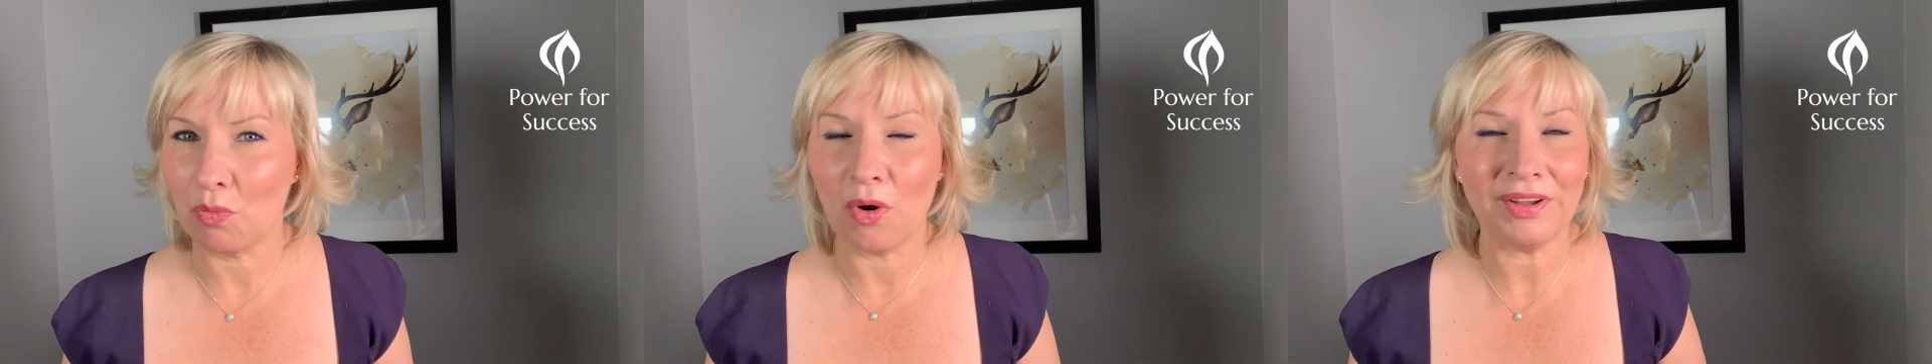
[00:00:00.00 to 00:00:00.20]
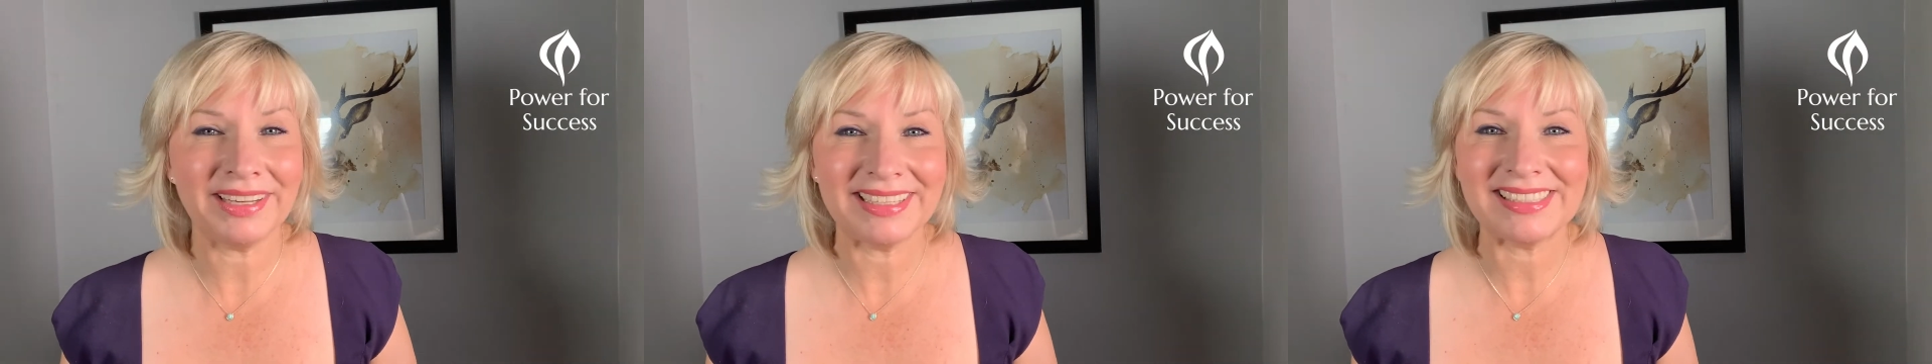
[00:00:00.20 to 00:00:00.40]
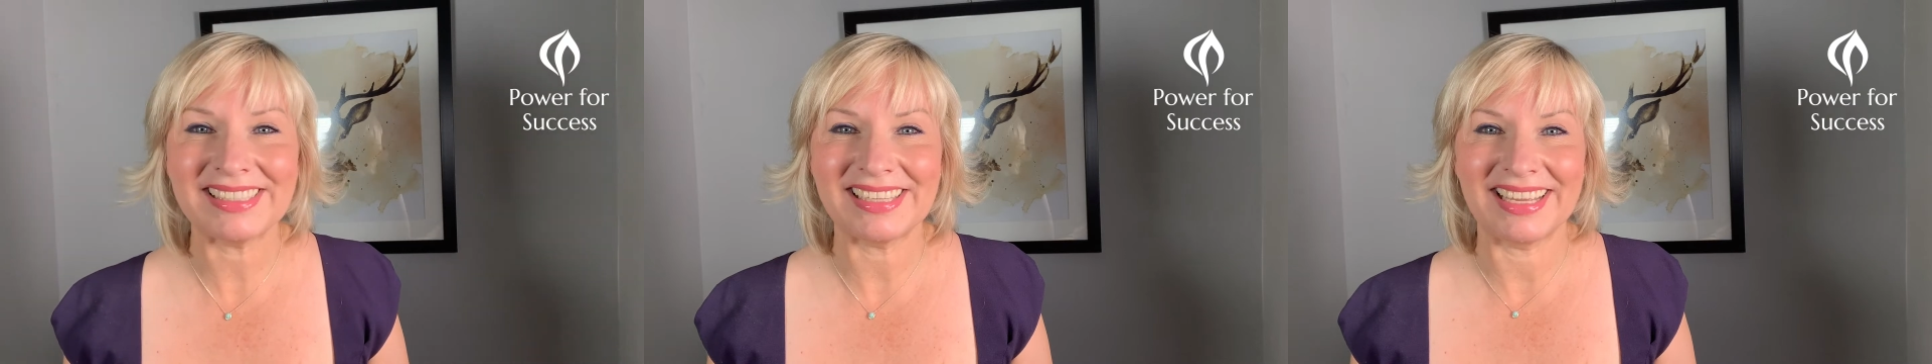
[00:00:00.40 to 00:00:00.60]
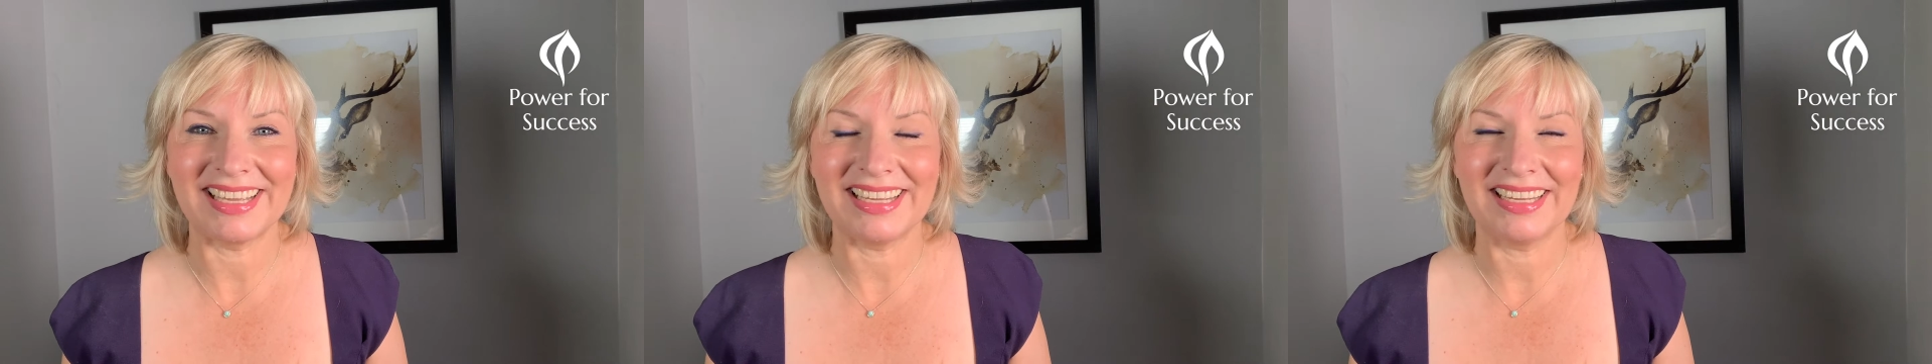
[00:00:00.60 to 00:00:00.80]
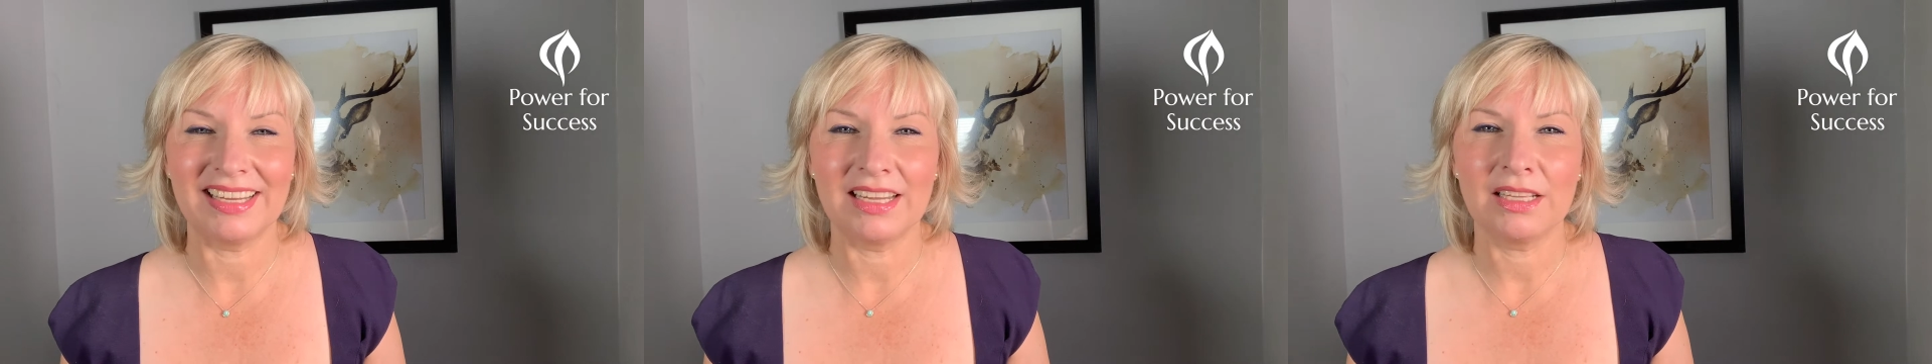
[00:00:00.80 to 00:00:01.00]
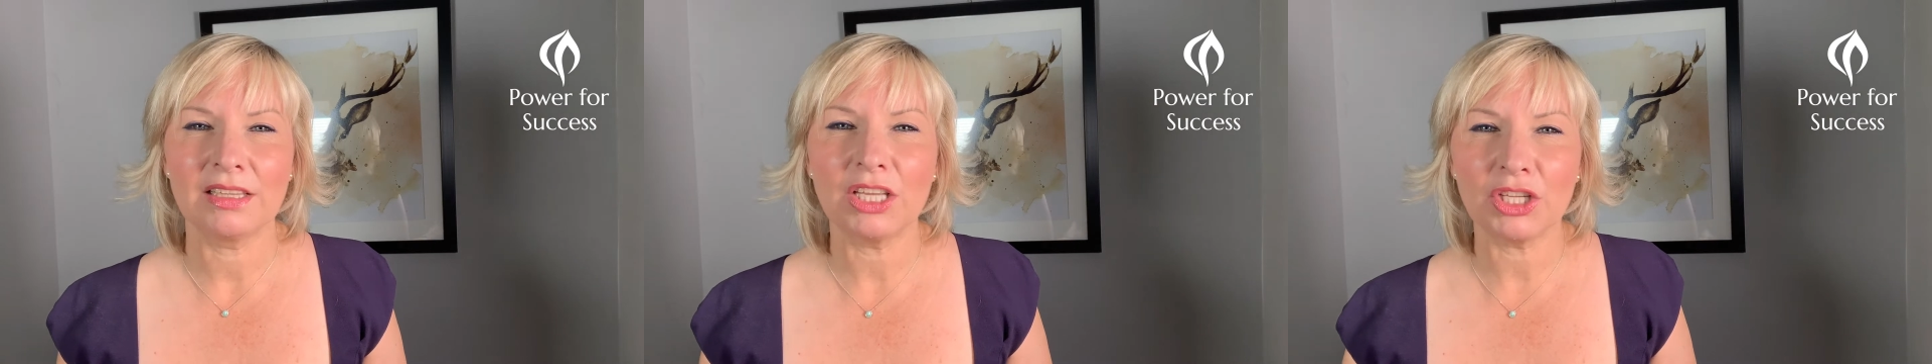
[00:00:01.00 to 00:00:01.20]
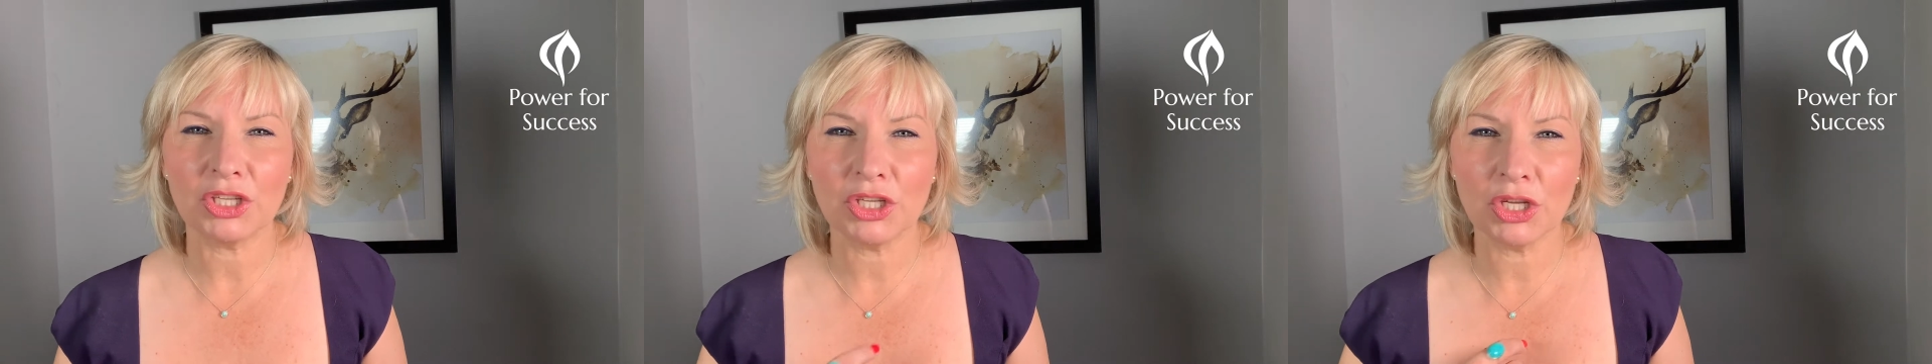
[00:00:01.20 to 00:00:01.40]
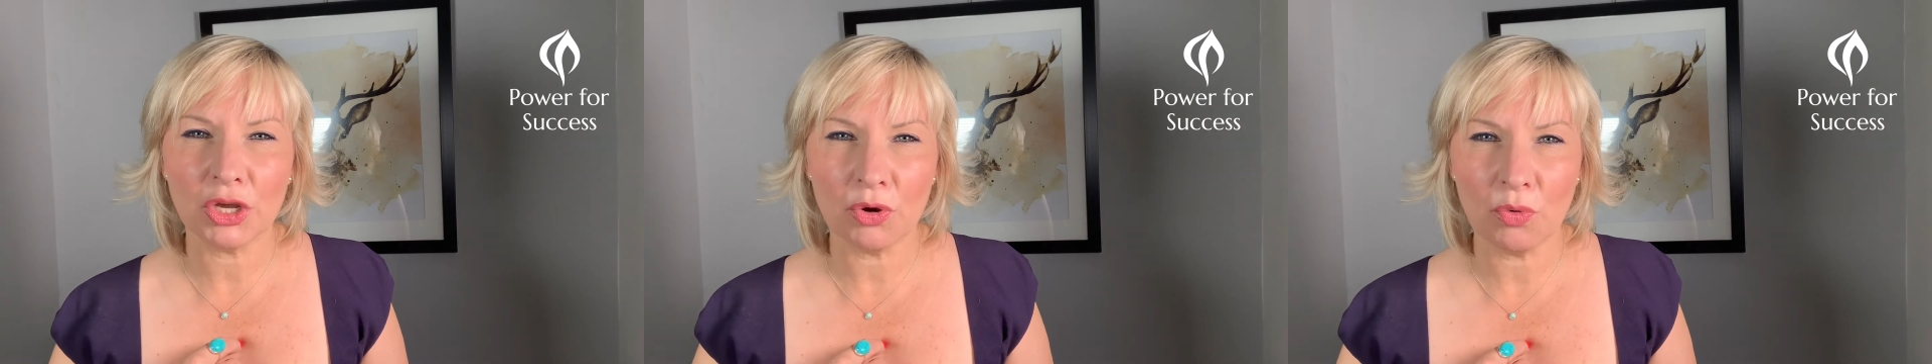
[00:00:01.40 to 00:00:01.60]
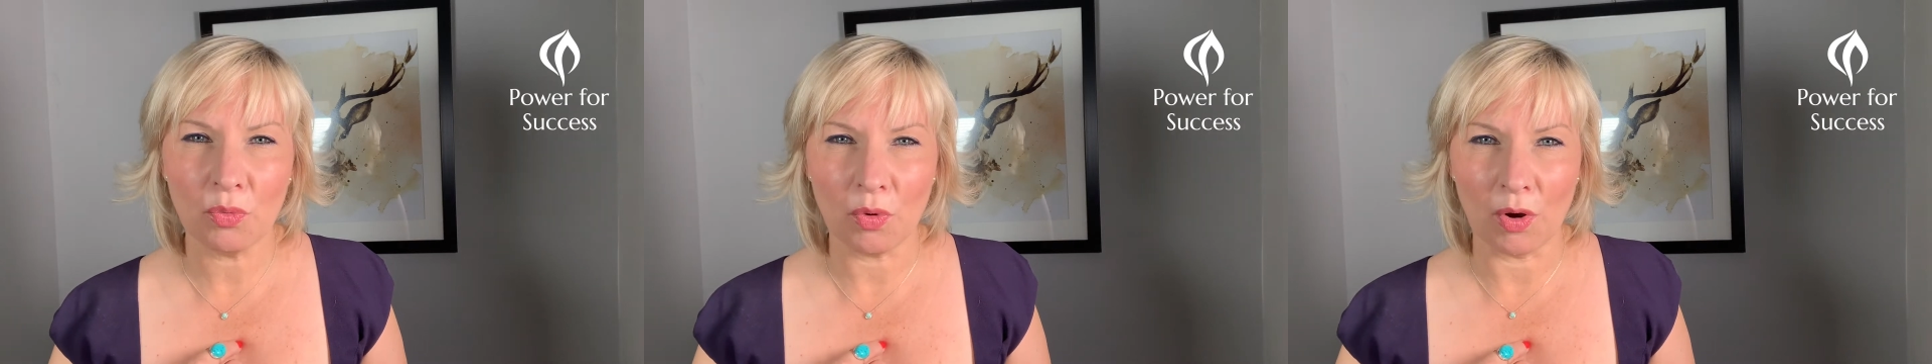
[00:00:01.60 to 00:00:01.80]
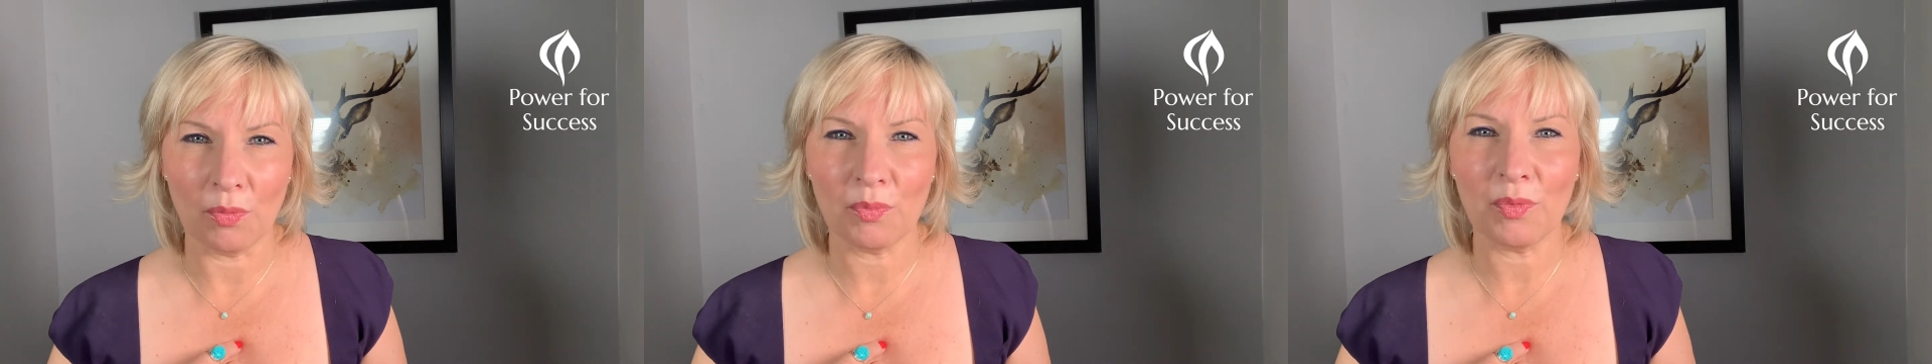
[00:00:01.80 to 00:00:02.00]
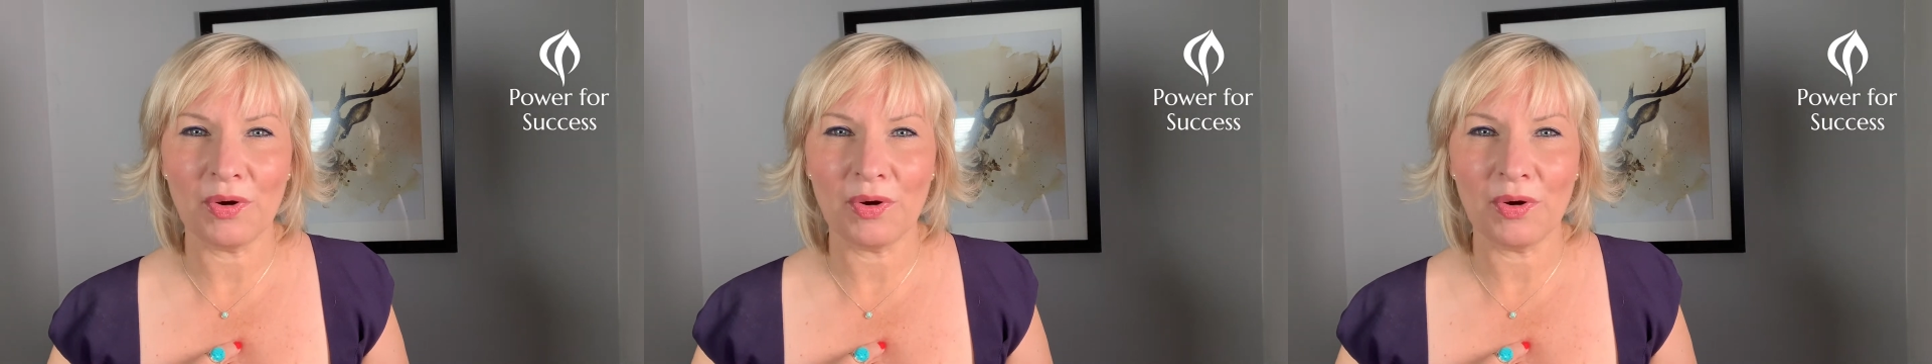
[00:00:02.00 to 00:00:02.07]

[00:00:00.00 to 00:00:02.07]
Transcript: What is it that you want?